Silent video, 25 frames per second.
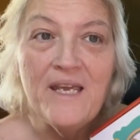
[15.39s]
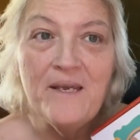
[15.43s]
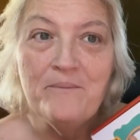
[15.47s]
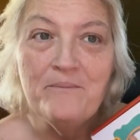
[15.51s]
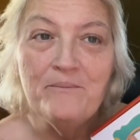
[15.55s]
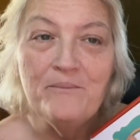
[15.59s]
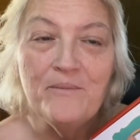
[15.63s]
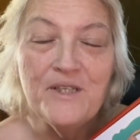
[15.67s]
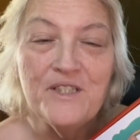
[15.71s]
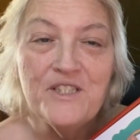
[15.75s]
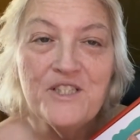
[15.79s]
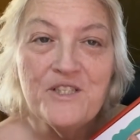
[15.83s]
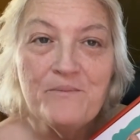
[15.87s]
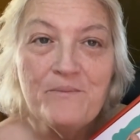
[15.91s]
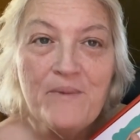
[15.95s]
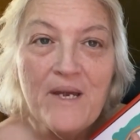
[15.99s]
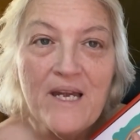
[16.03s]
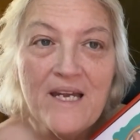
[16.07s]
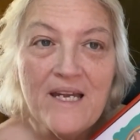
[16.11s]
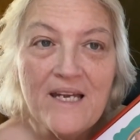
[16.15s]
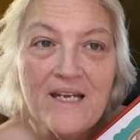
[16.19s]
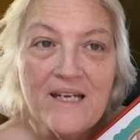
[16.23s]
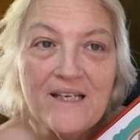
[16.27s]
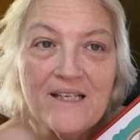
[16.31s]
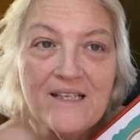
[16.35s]
munch
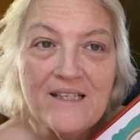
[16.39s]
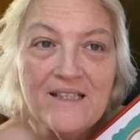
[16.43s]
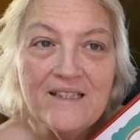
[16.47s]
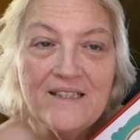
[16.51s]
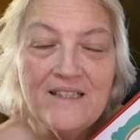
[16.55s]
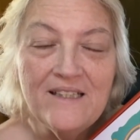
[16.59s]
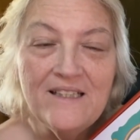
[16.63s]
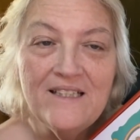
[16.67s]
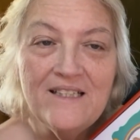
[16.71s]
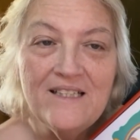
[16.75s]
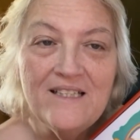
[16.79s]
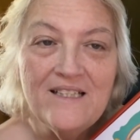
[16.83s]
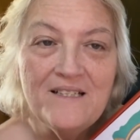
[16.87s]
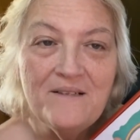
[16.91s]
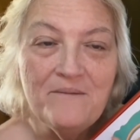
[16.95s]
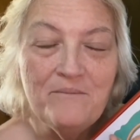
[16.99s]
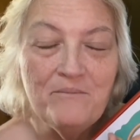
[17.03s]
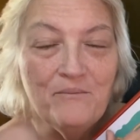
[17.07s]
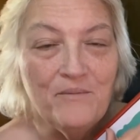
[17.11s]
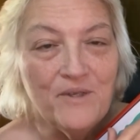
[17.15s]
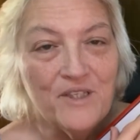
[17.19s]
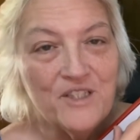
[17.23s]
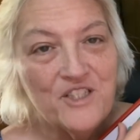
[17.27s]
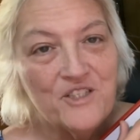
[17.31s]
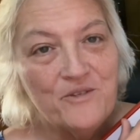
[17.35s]

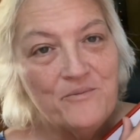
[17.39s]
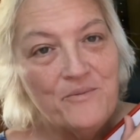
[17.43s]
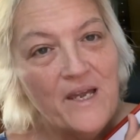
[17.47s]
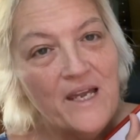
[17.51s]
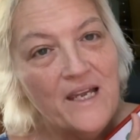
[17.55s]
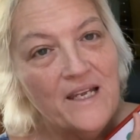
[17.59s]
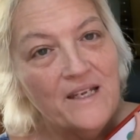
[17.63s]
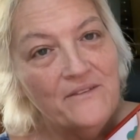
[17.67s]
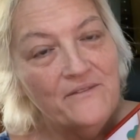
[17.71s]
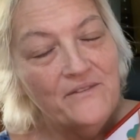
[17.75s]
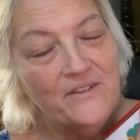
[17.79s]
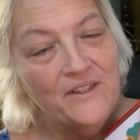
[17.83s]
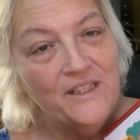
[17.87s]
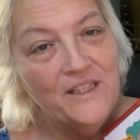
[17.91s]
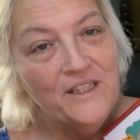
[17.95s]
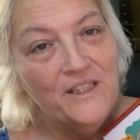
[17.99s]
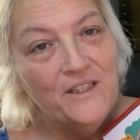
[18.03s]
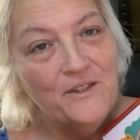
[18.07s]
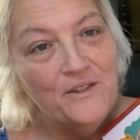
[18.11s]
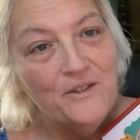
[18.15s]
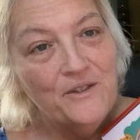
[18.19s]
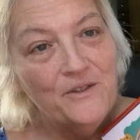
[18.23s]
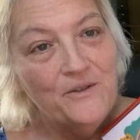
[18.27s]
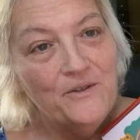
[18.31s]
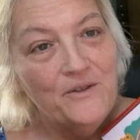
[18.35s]
pack video.